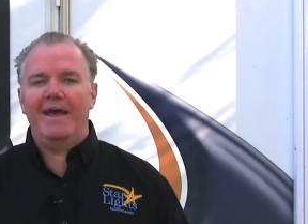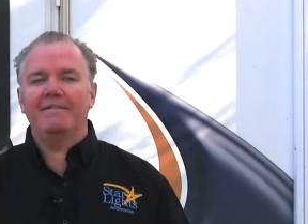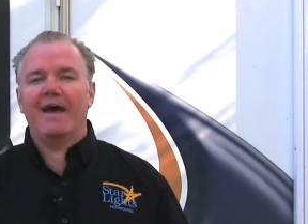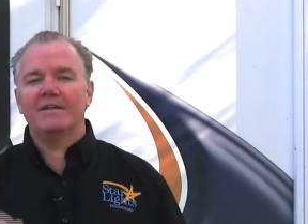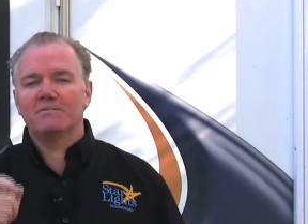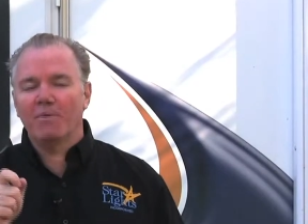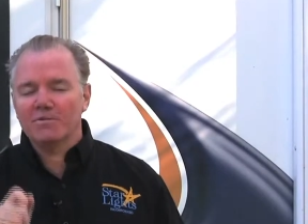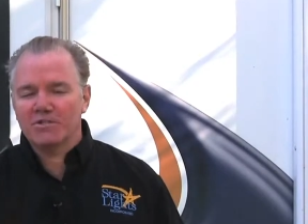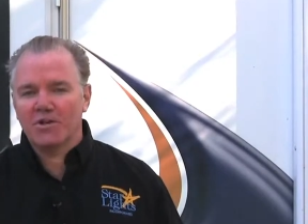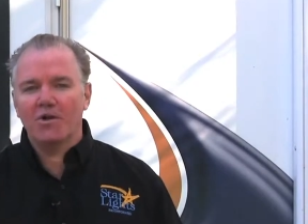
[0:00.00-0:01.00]
And that is
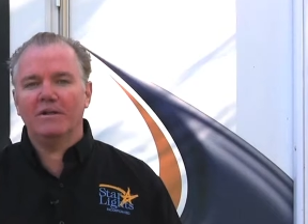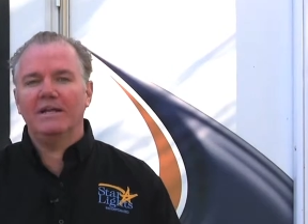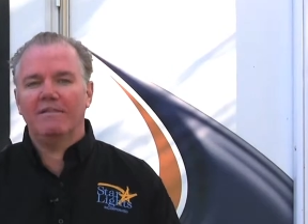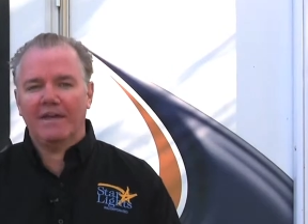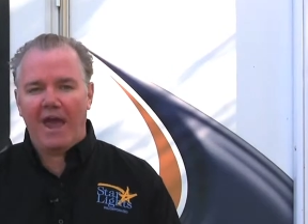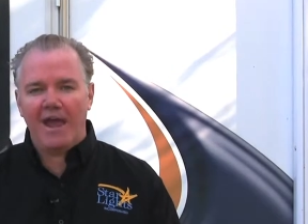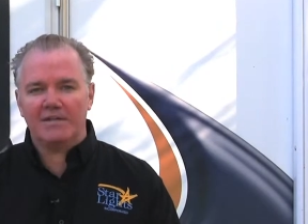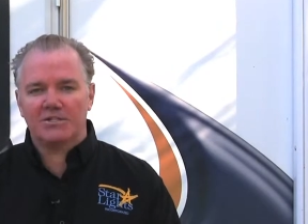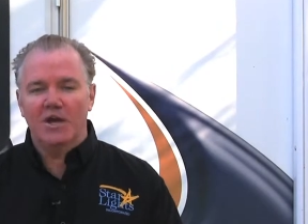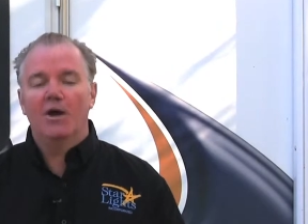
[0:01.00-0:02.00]
most certainly the
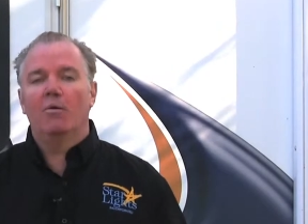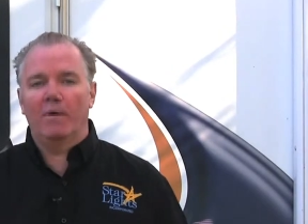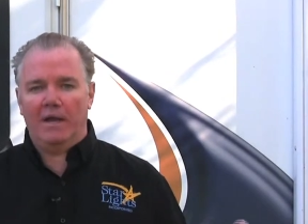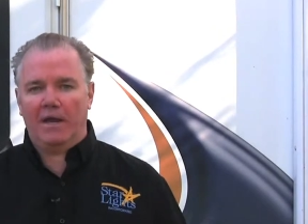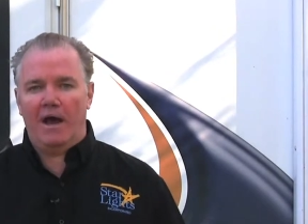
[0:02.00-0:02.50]
case when it